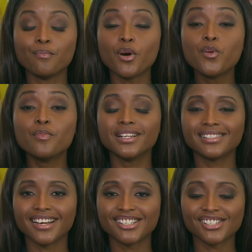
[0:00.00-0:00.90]
moment,
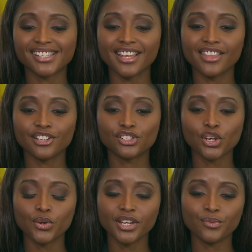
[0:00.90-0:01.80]
I should say, that
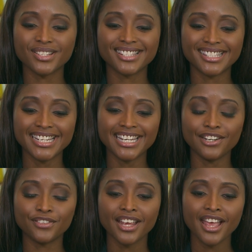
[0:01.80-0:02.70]
Tony
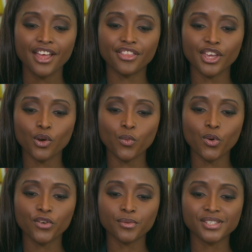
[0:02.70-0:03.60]
received the
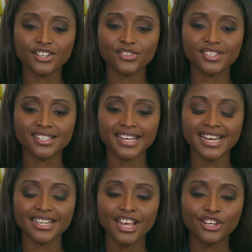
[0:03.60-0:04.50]
award from Secretary of
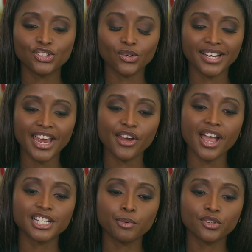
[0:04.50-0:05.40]
State John Kerry.
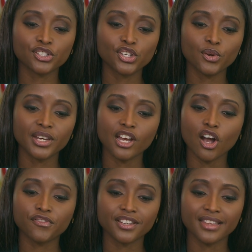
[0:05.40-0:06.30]
I spoke to Tony
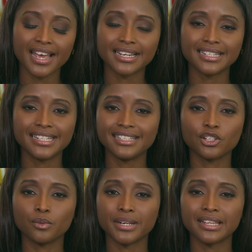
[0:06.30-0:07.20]
after that, and he
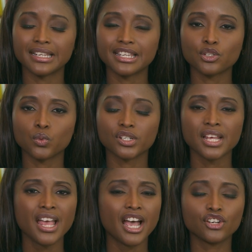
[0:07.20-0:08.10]
told me that this was
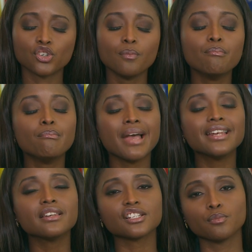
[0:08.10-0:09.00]
a
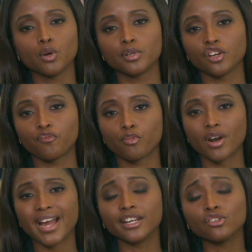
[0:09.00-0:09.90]
tremendous moment of
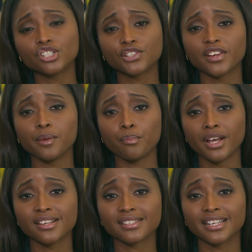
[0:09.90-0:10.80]
pride, not just for him
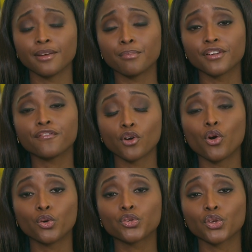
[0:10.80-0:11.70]
personally, but for
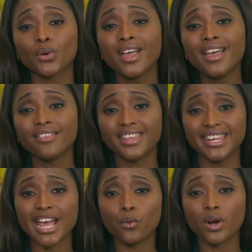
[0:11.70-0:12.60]
also the
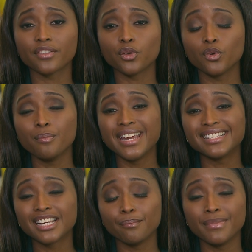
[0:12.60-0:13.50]
network that
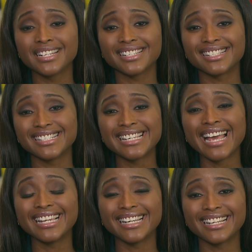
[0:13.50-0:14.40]
remains committed to
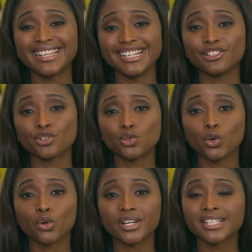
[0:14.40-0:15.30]
telling these
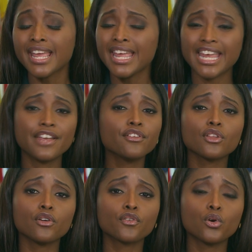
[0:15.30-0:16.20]
stories. Even
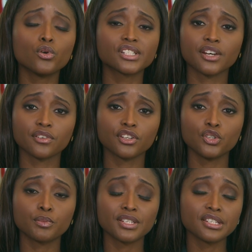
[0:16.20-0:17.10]
though, of course, here in the
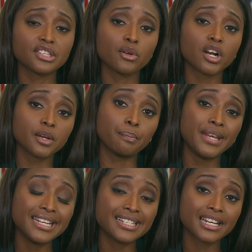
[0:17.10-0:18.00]
news business, there are
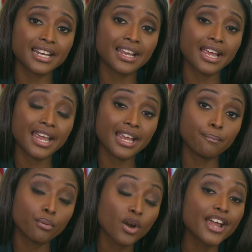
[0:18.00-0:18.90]
competing
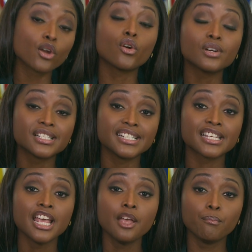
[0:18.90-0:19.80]
priorities,
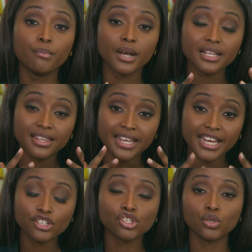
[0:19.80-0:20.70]
but the
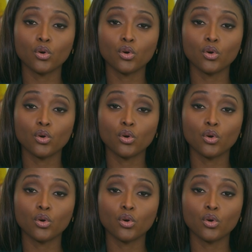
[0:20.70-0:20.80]
issue